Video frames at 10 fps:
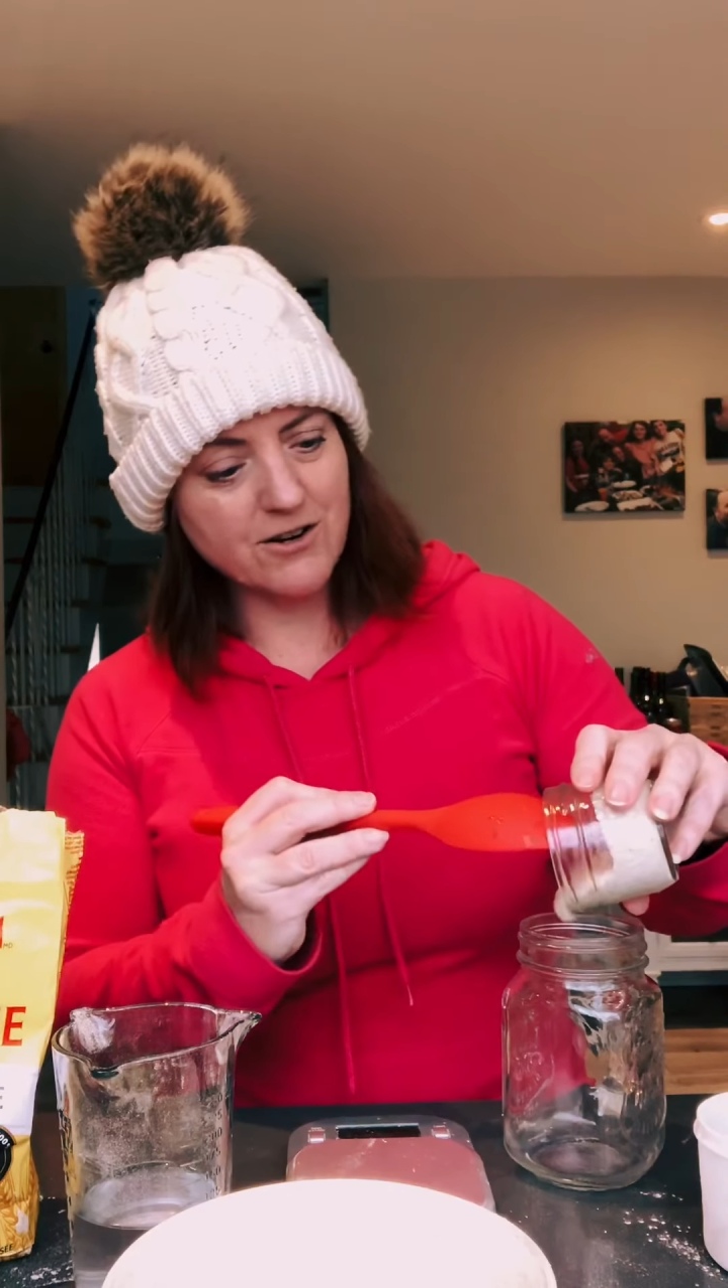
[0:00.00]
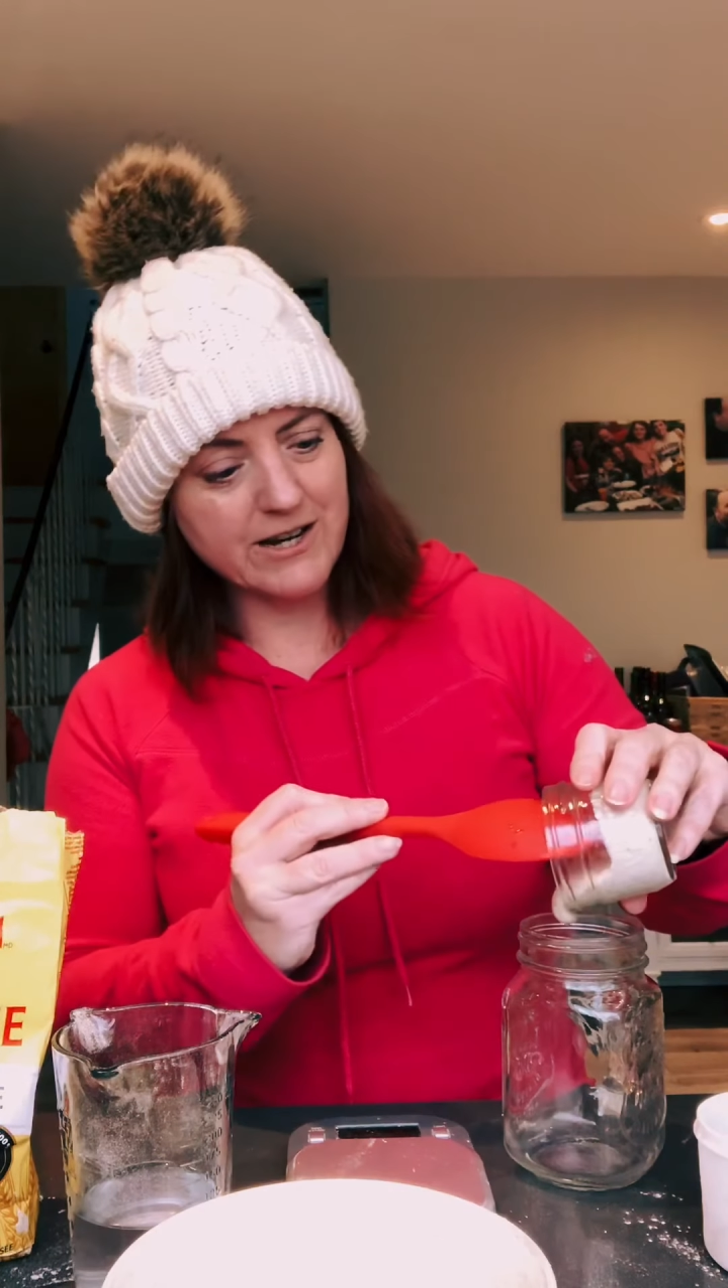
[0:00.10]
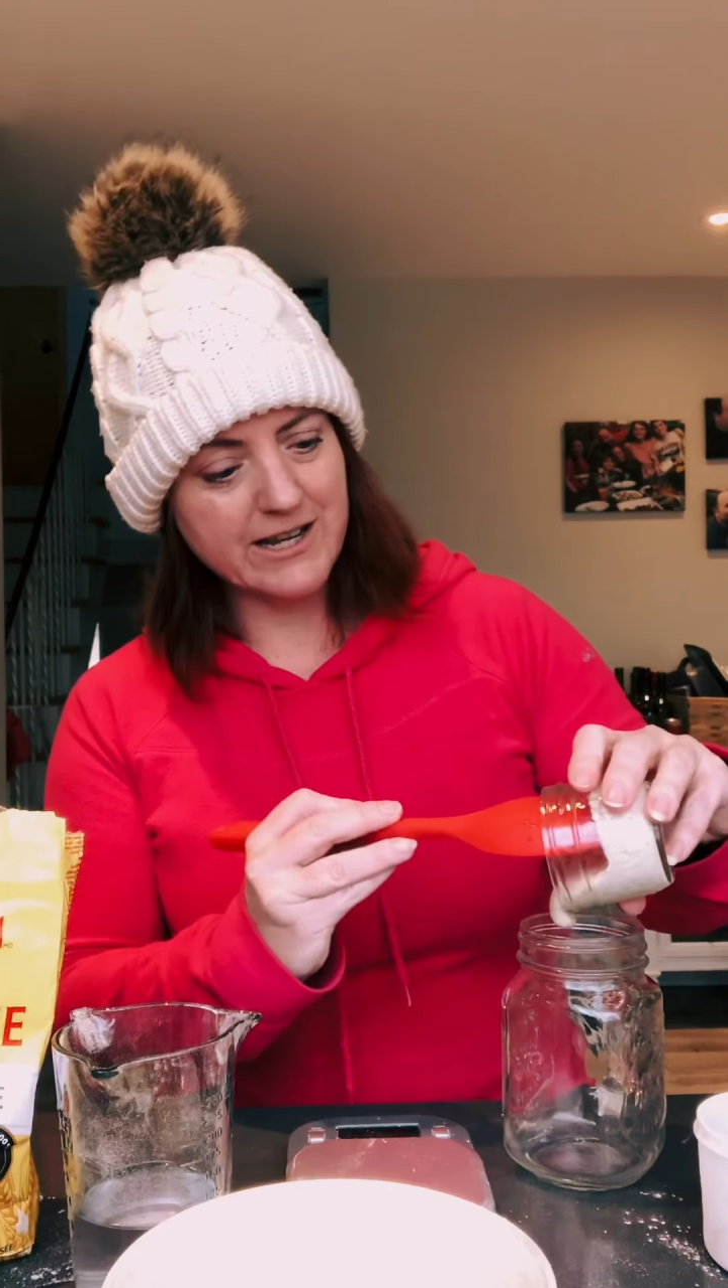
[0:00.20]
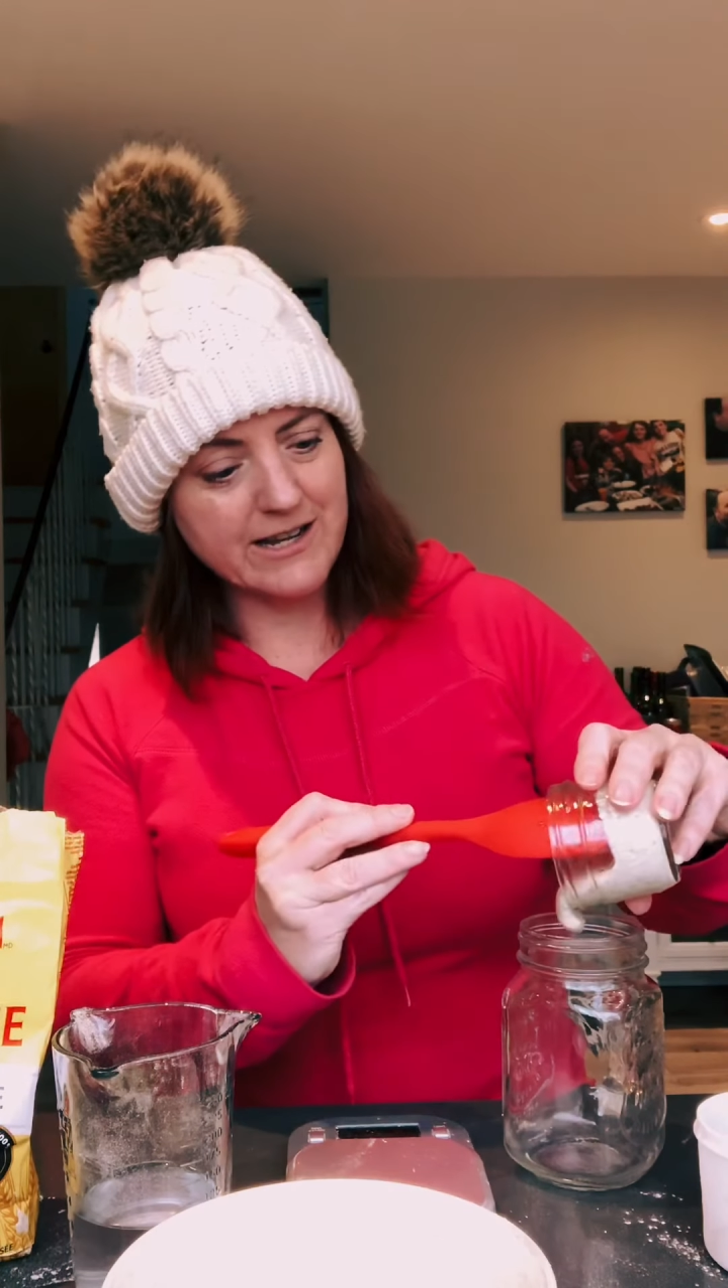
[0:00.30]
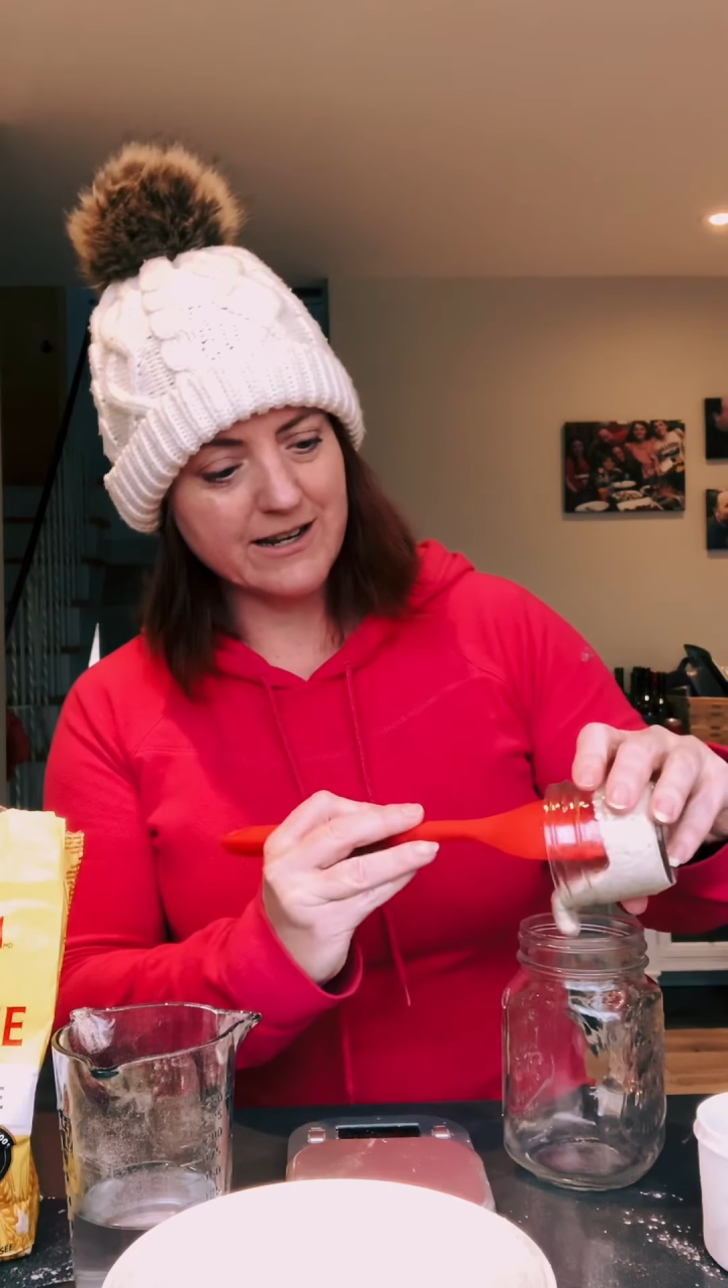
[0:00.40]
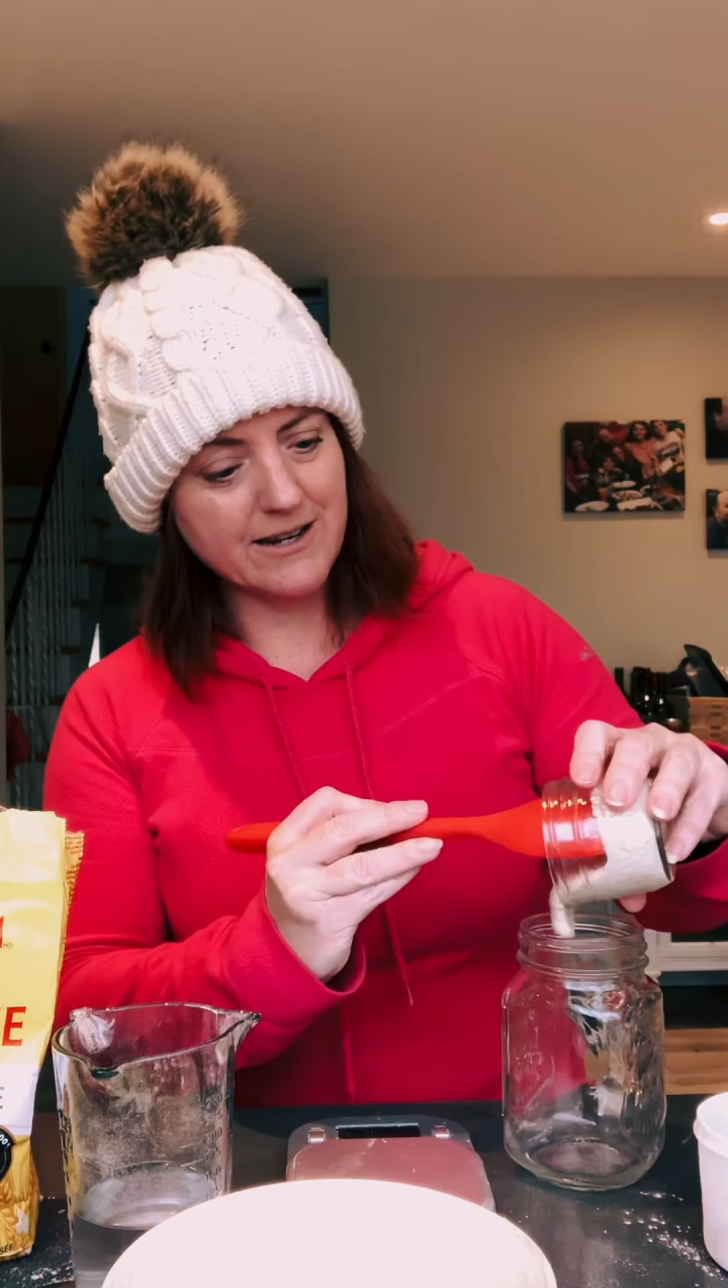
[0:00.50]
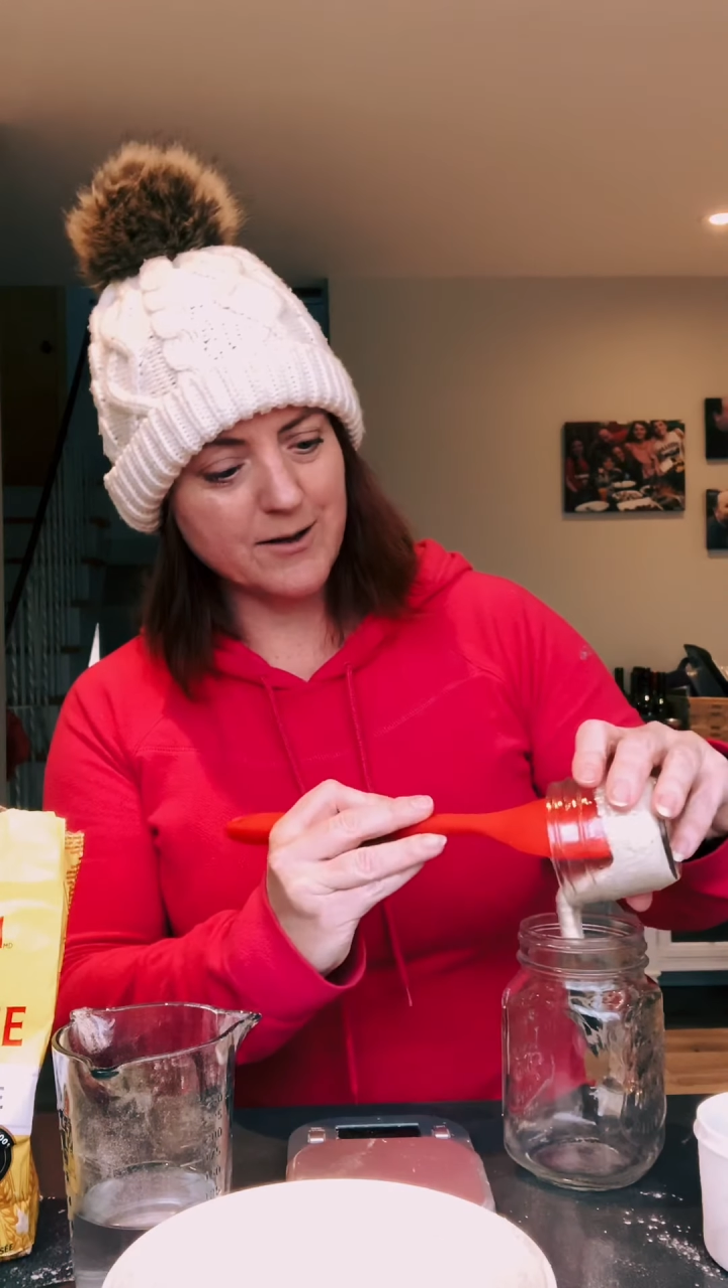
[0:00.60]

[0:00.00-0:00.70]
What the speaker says: in.